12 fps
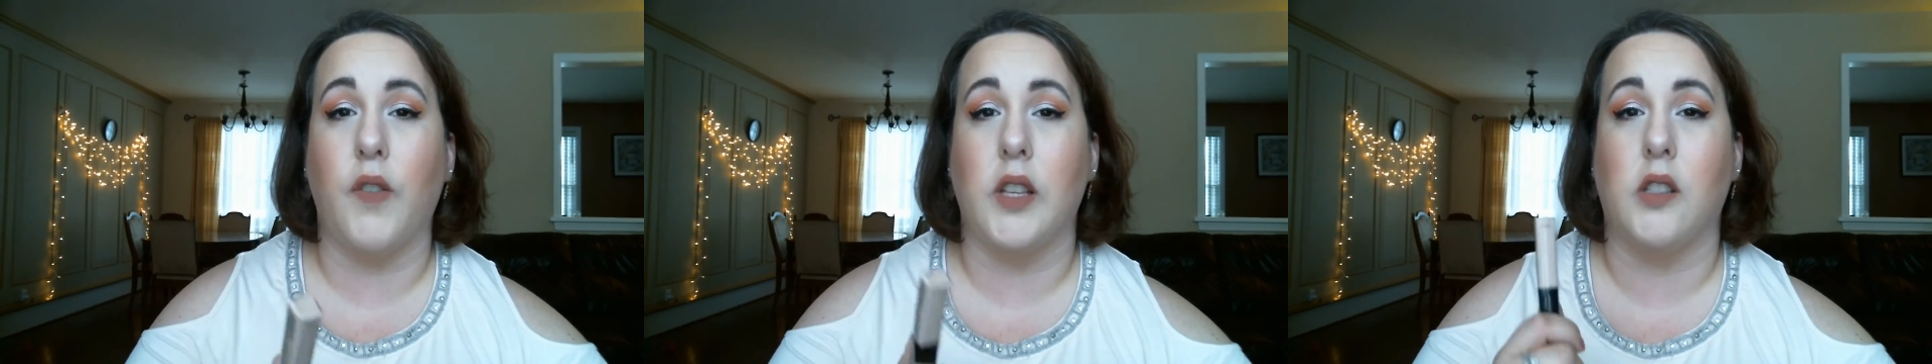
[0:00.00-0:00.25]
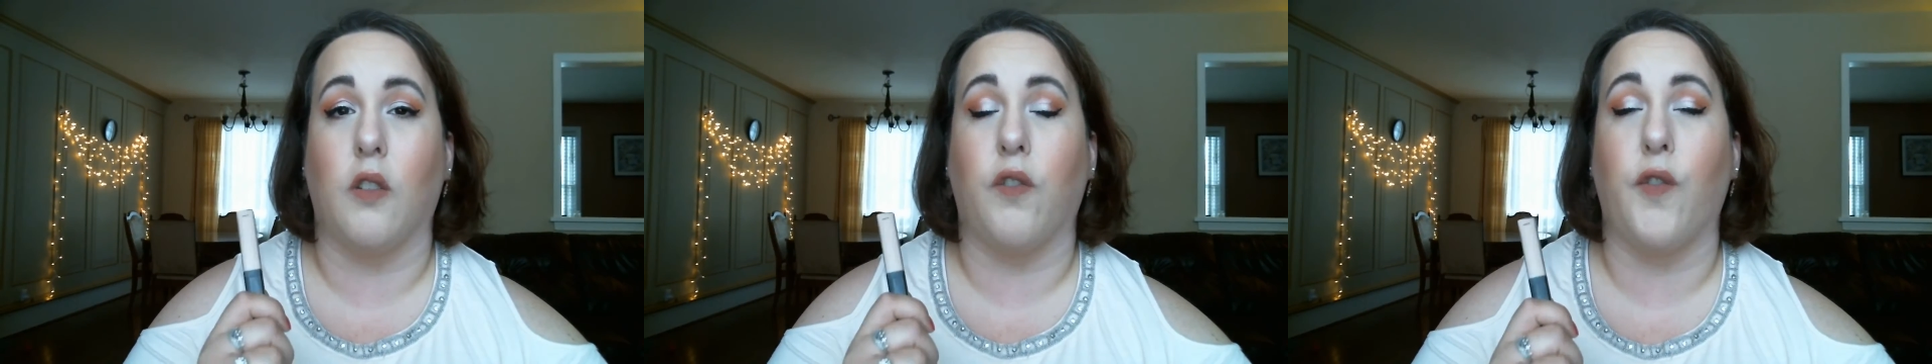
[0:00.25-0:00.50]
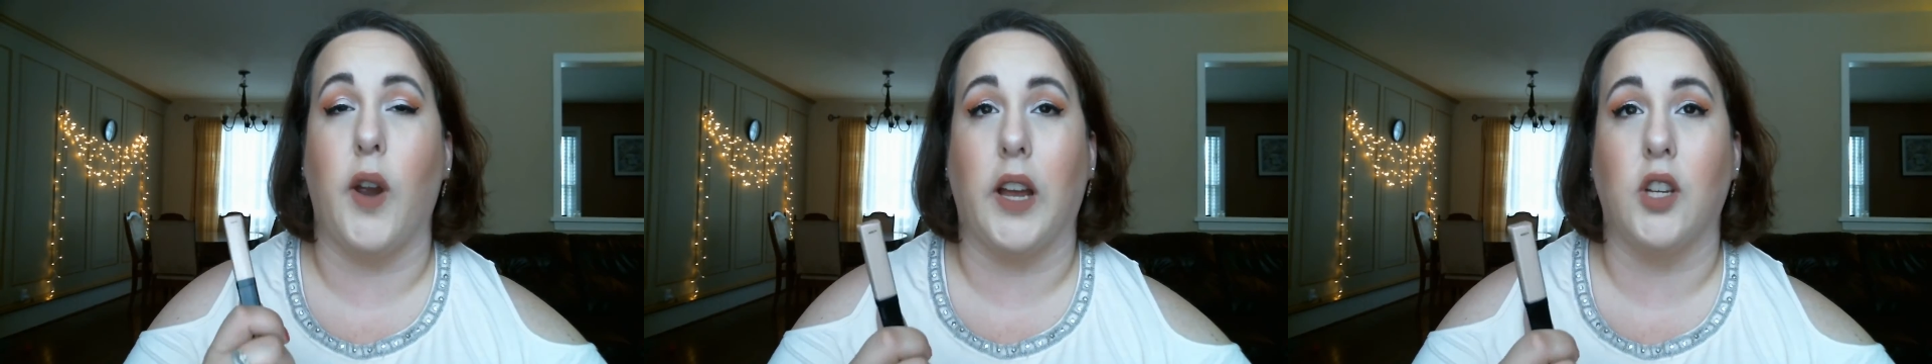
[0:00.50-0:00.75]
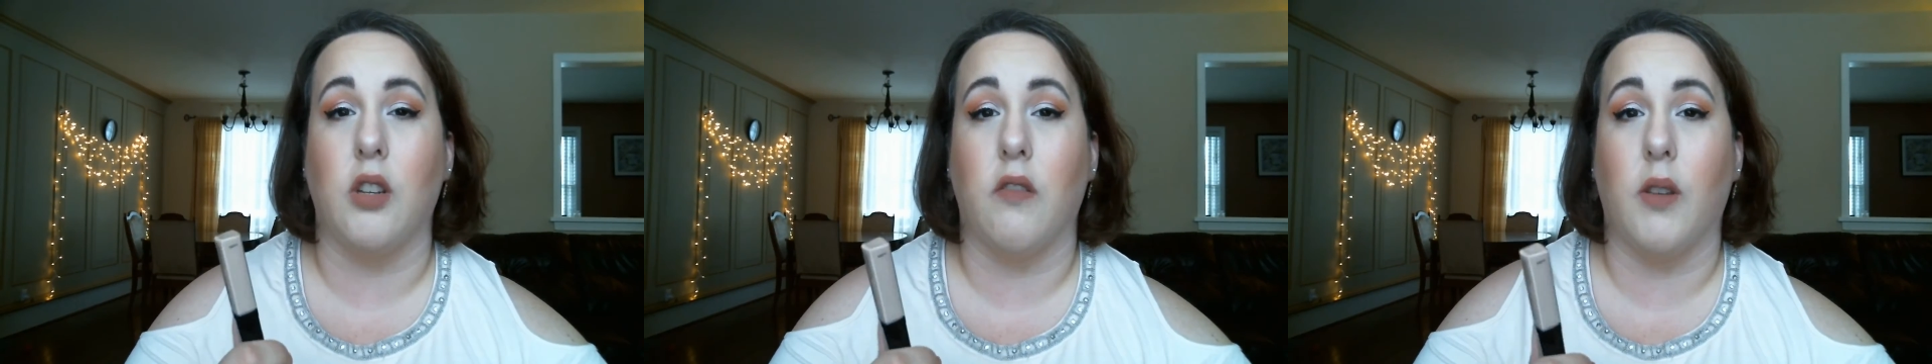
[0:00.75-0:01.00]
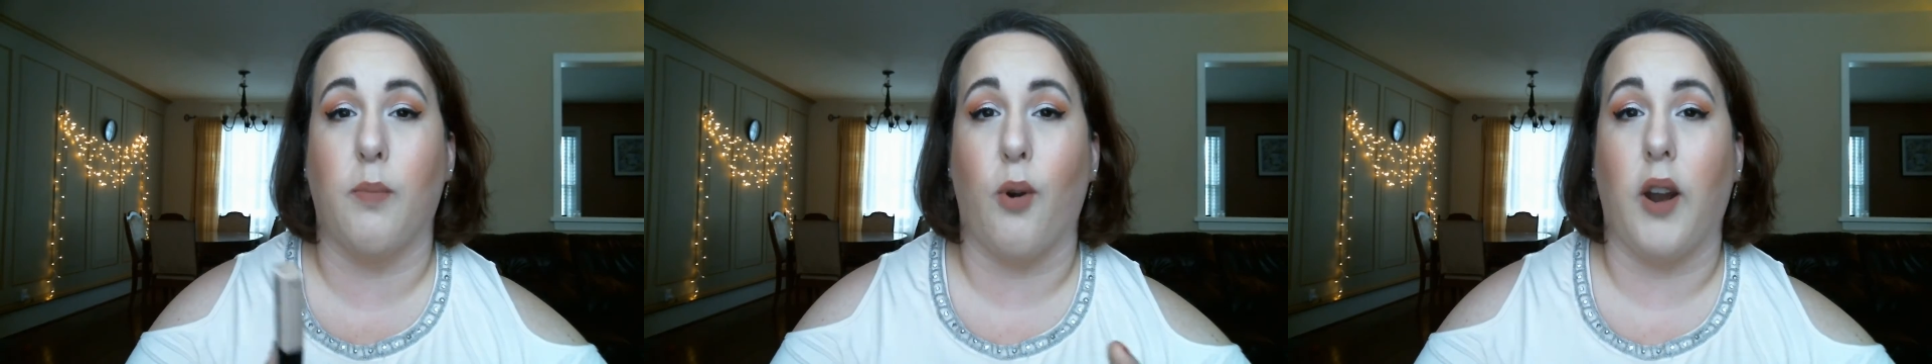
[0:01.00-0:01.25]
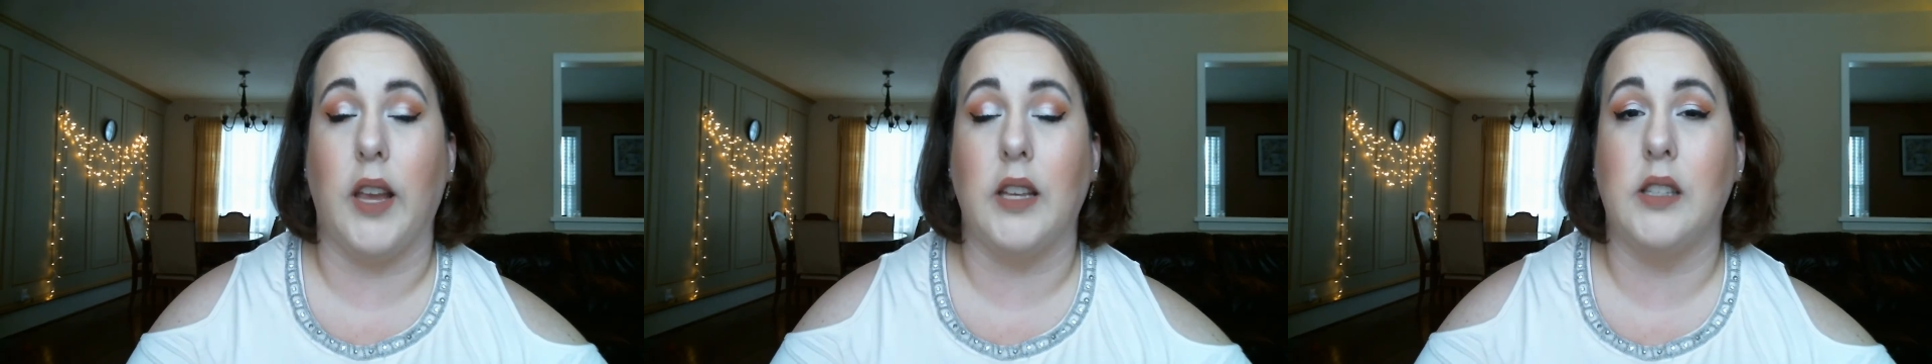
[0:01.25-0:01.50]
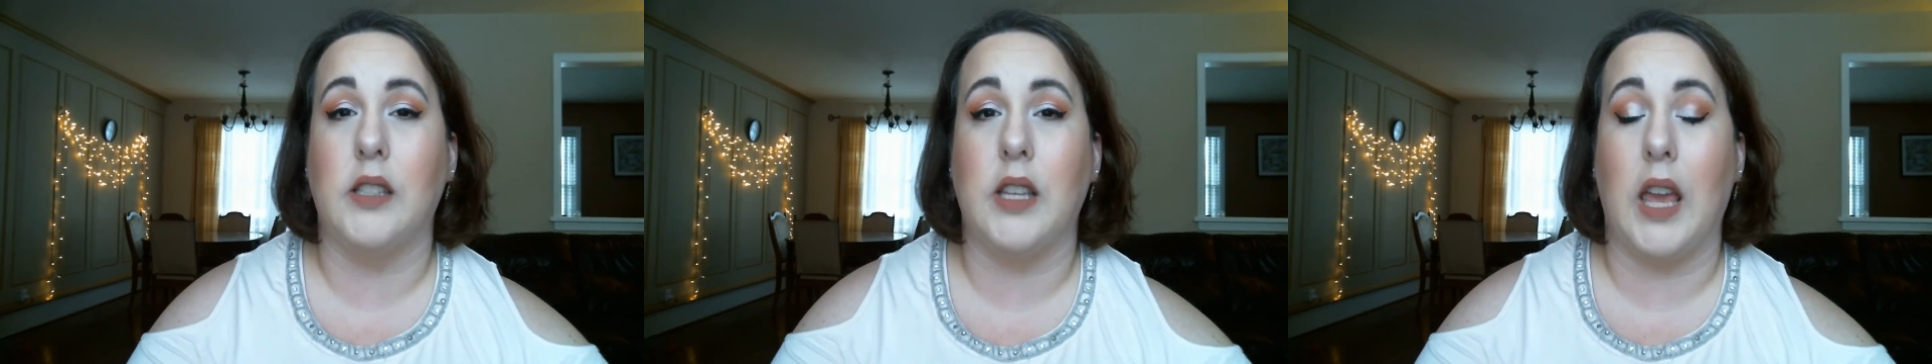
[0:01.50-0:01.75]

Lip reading: It's a fraction of the price,